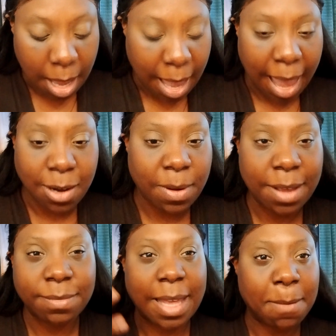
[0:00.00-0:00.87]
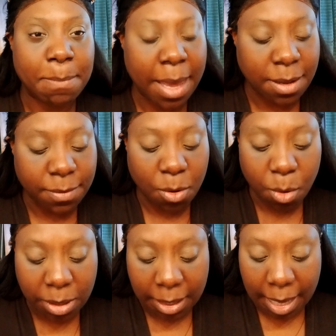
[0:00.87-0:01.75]
I don't have that bad of an
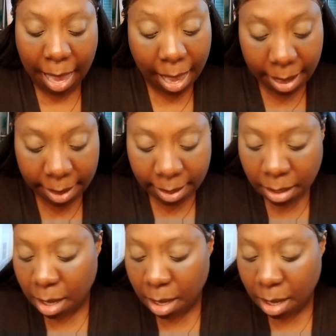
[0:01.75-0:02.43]
oily eye,